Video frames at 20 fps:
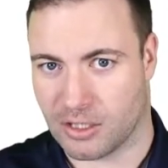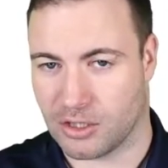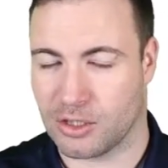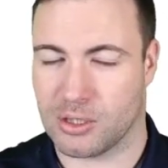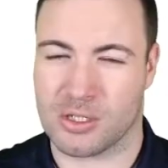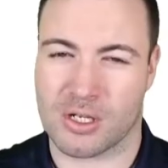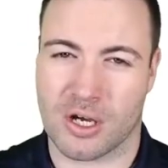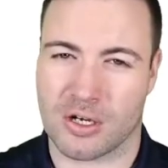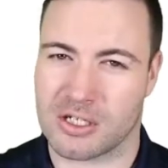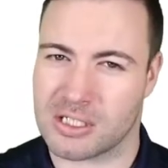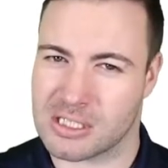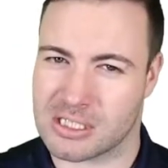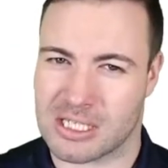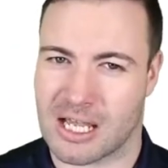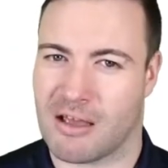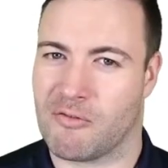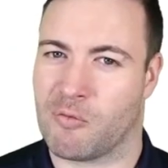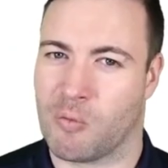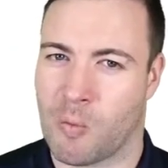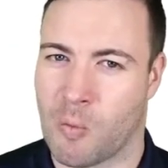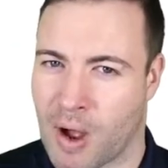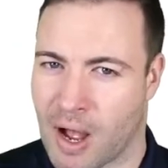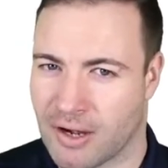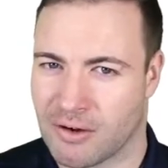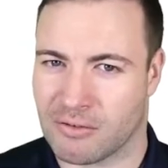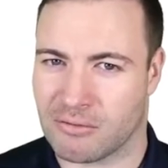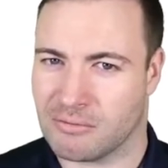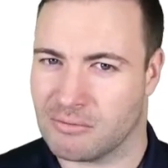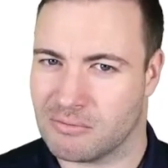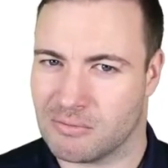You don't just have
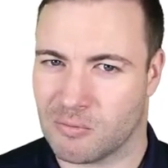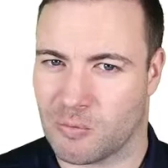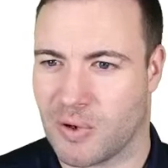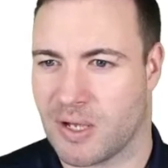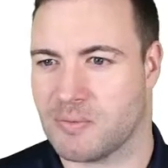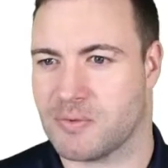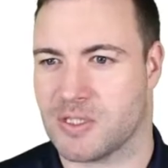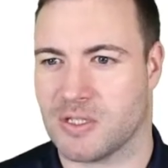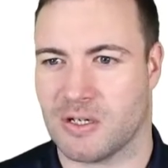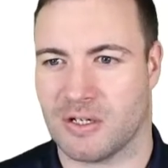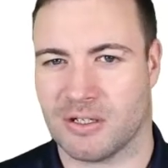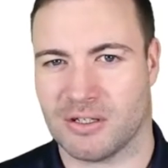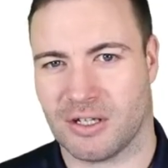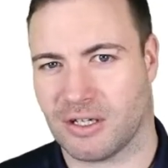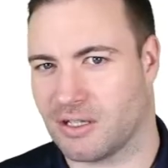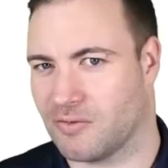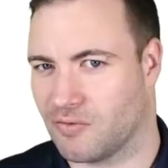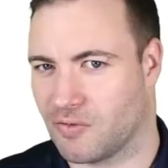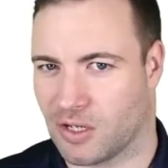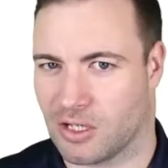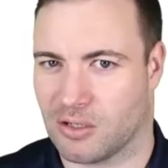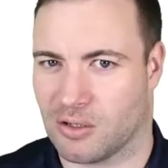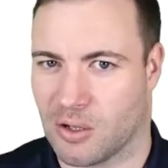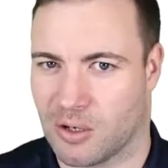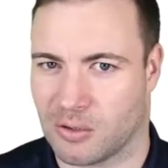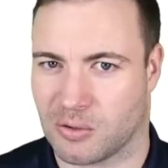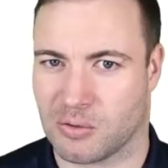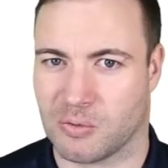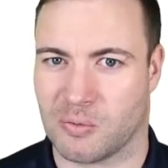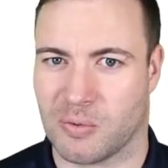one website, like you've got a
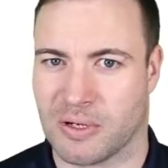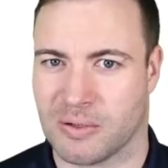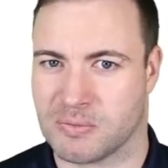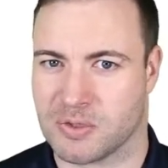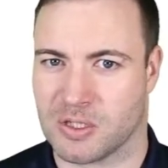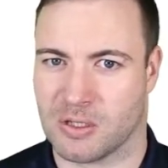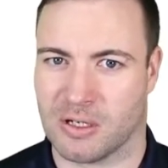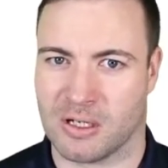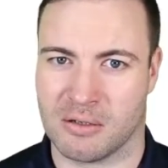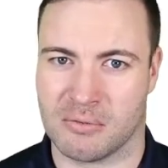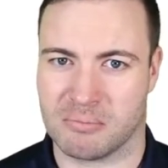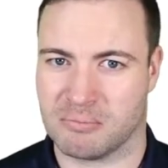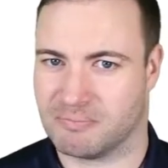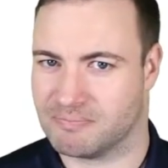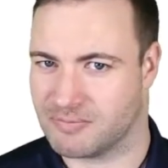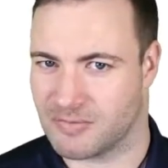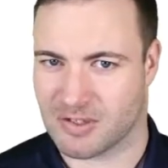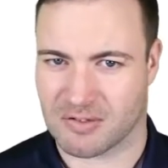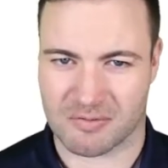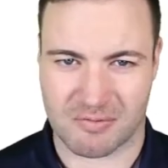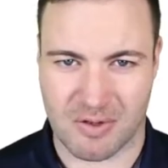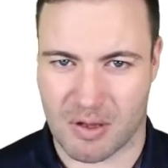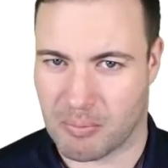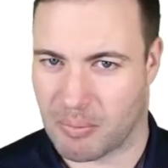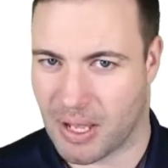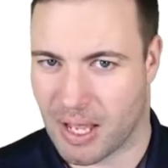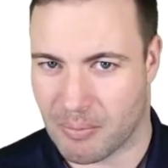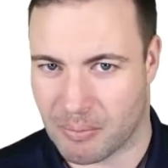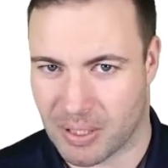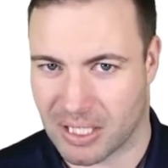local website
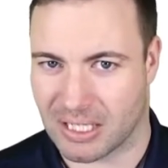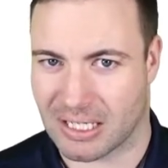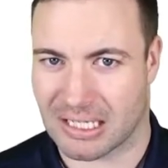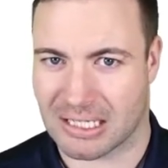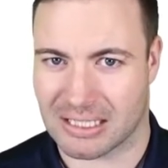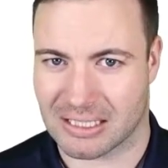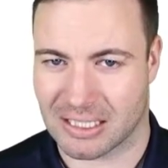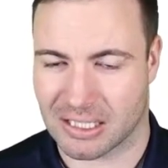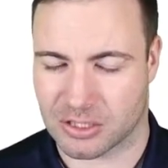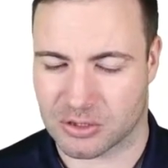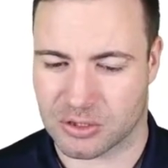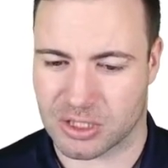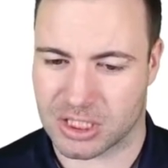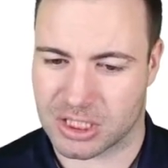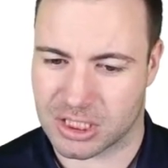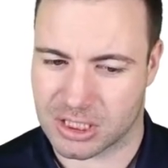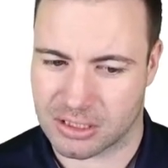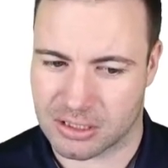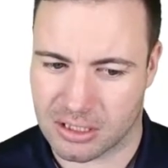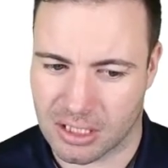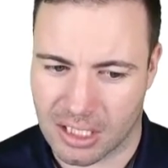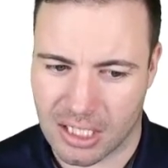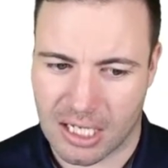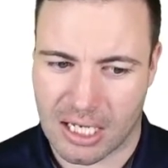about being an electrician.